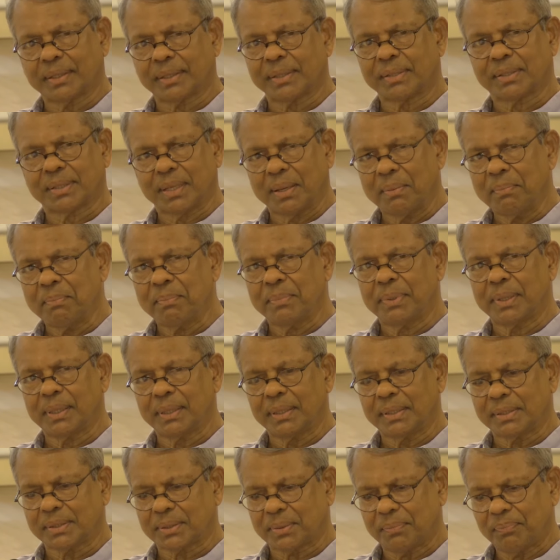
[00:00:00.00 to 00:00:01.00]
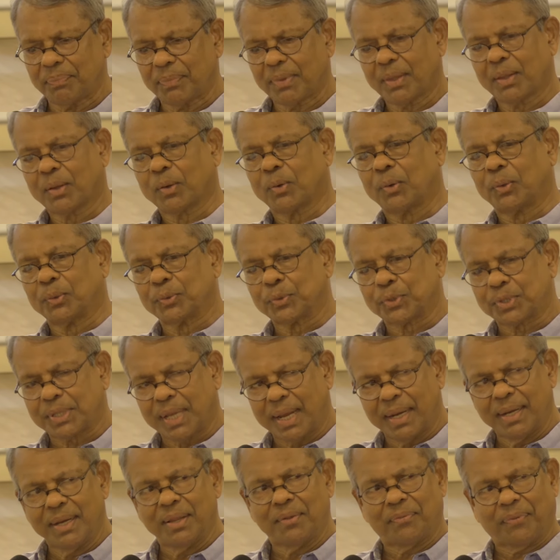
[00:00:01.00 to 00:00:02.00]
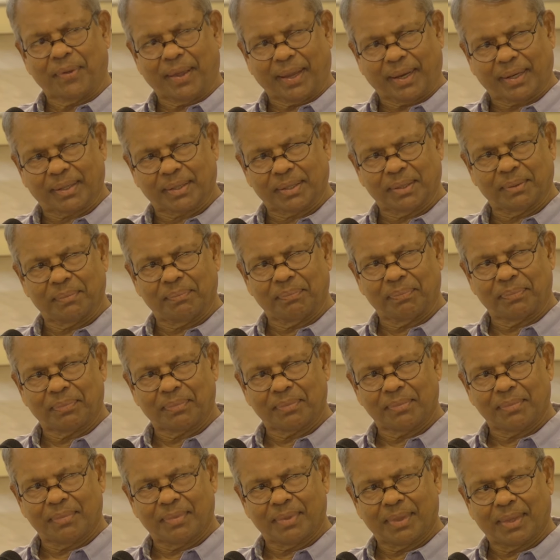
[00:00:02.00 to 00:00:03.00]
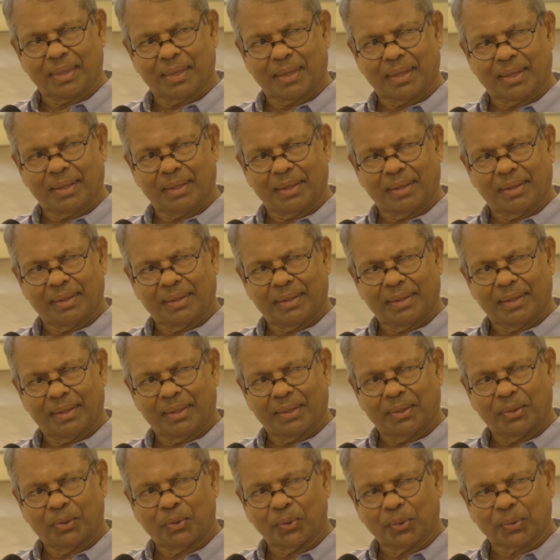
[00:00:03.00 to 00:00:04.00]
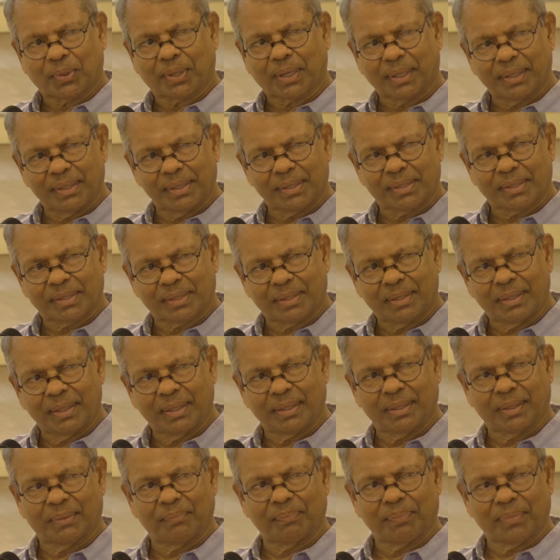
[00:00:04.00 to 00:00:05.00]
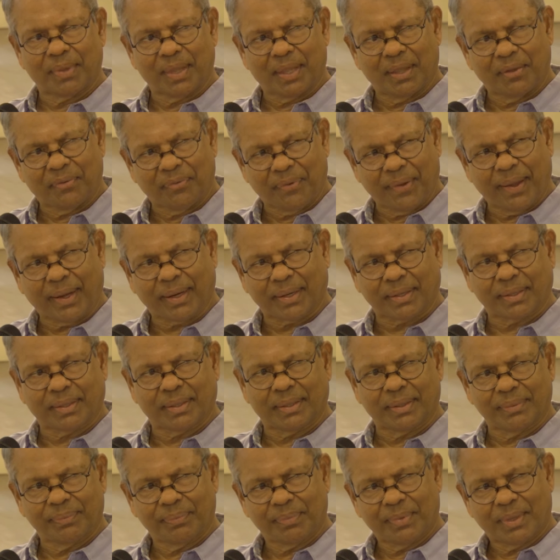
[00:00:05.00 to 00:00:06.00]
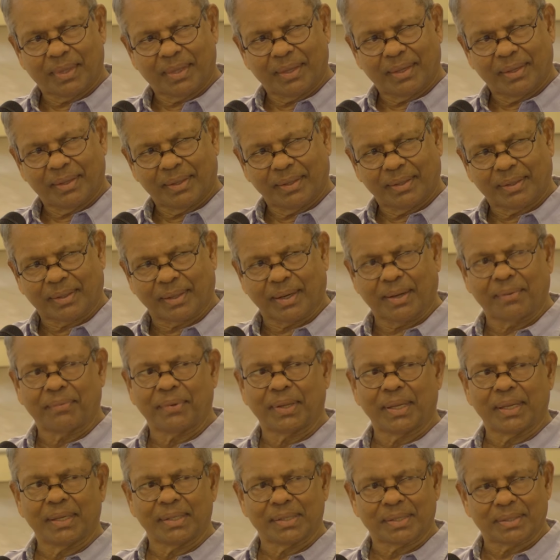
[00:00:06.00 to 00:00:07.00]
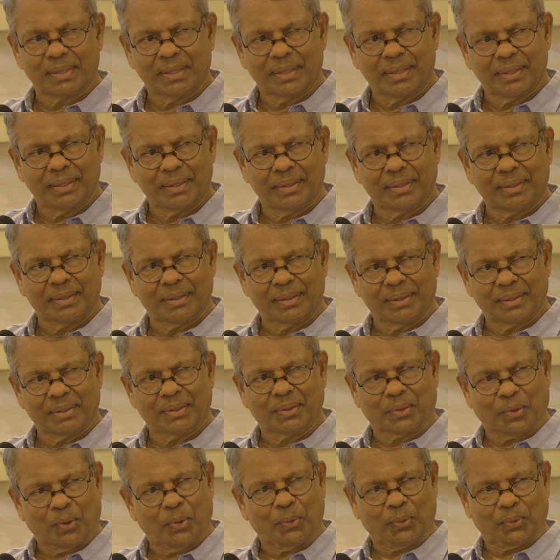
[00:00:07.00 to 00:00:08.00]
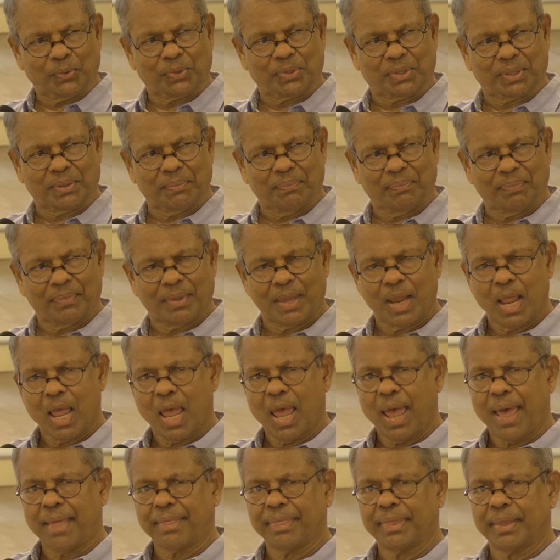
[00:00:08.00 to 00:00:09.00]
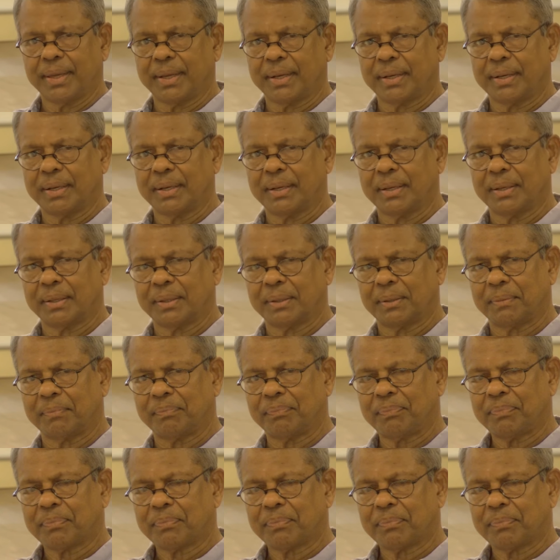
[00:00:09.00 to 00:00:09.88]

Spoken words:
resembles cause and effect. Dukkha is the effect, craving is the cause. And then,